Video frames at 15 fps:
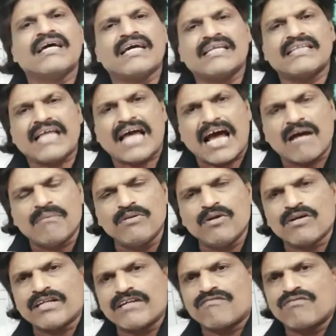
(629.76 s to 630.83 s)
in the
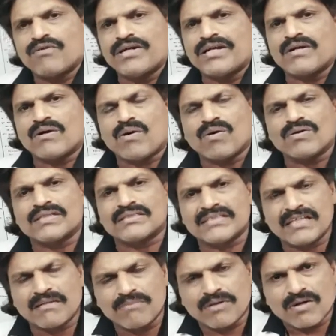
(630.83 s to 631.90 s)
amniotic fluid or the
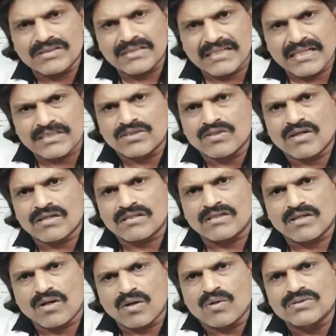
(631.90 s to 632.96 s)
serum because it does
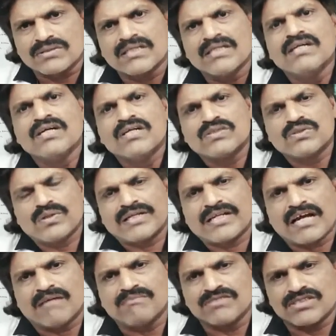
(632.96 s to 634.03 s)
not close so it
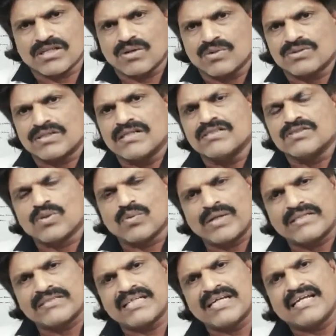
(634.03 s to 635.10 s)
comes out so
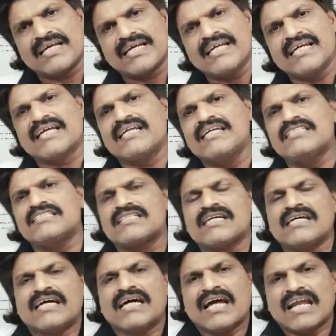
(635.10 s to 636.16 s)
we see an increased
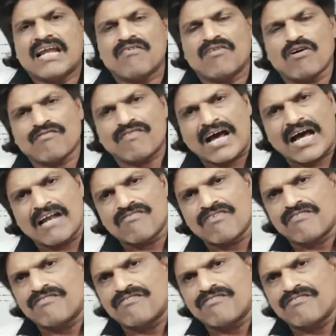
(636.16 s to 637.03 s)
level of alpha